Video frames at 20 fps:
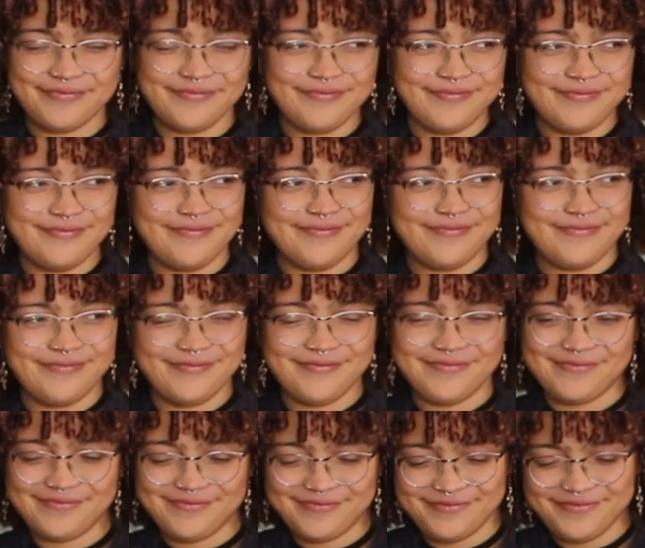
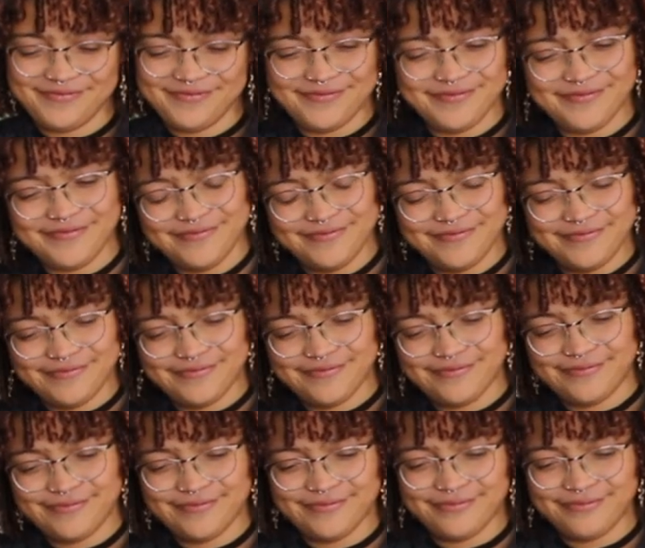
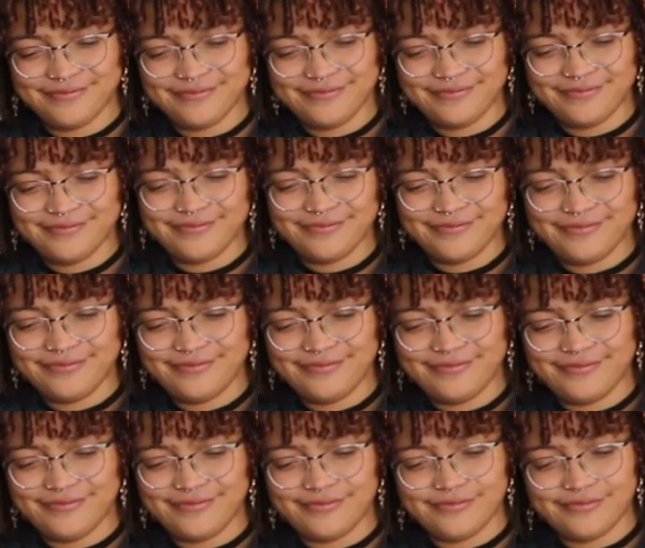
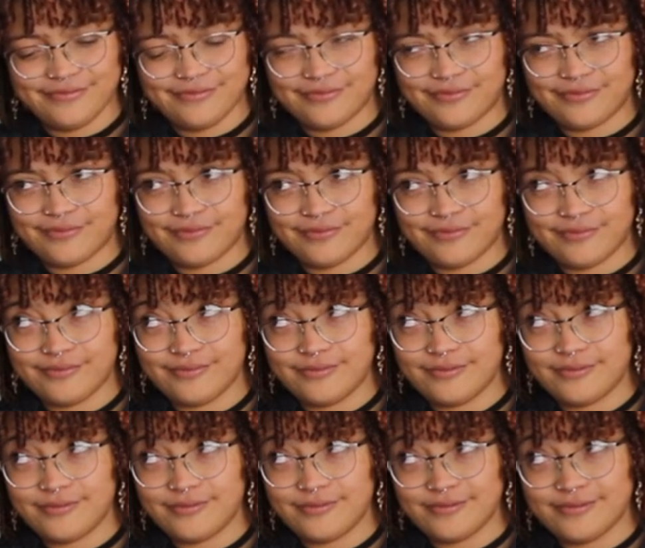
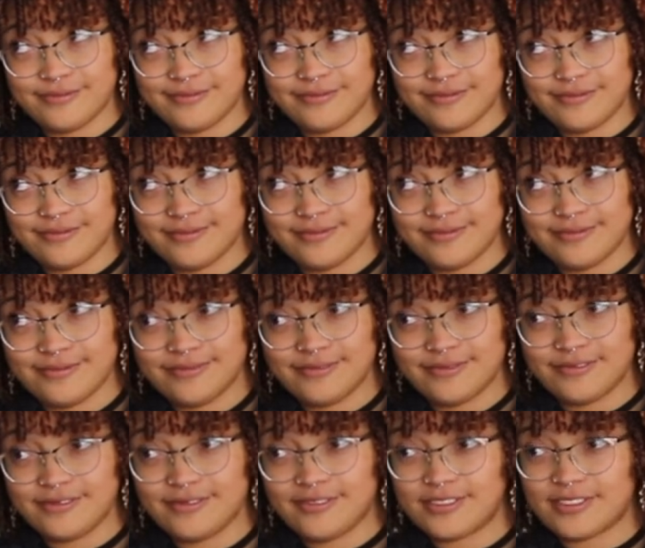
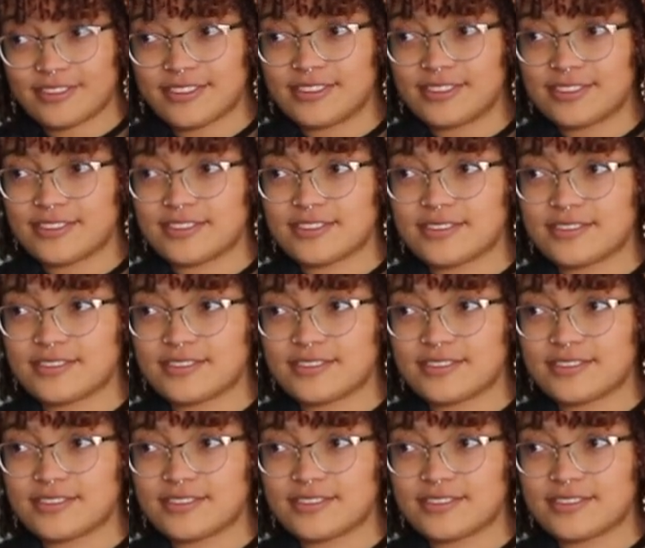(not speaking)